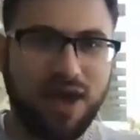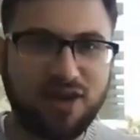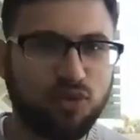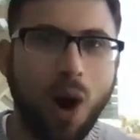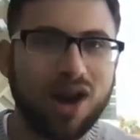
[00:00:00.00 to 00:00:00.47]

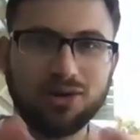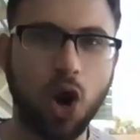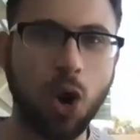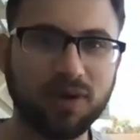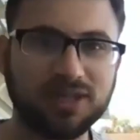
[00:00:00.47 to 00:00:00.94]
if one
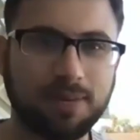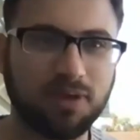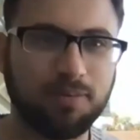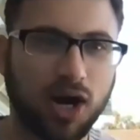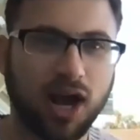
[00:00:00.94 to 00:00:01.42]
opens up
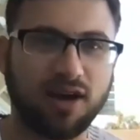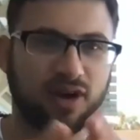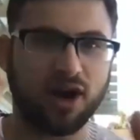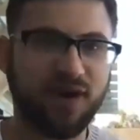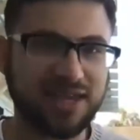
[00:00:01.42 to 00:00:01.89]
the book
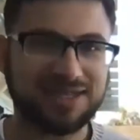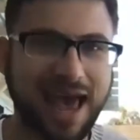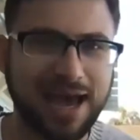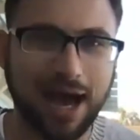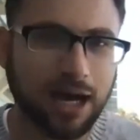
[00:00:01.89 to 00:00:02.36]
of
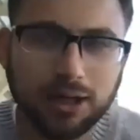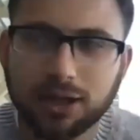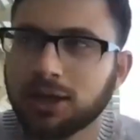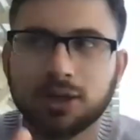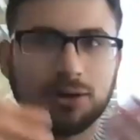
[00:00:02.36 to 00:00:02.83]
Isaiah,
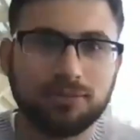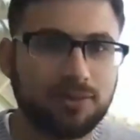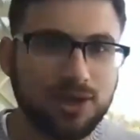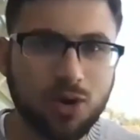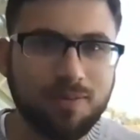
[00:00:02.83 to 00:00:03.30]

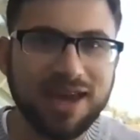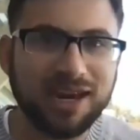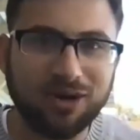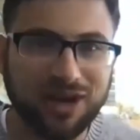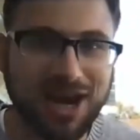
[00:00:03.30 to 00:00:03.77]
you
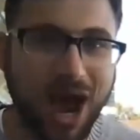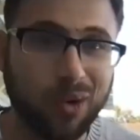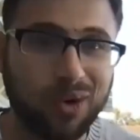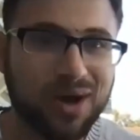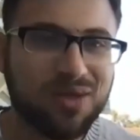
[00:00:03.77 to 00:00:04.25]
immediately
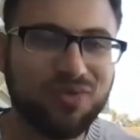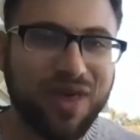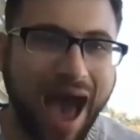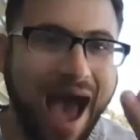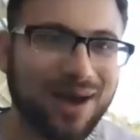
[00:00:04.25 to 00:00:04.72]
know
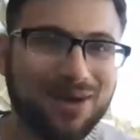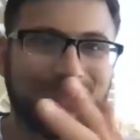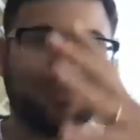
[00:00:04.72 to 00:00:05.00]
that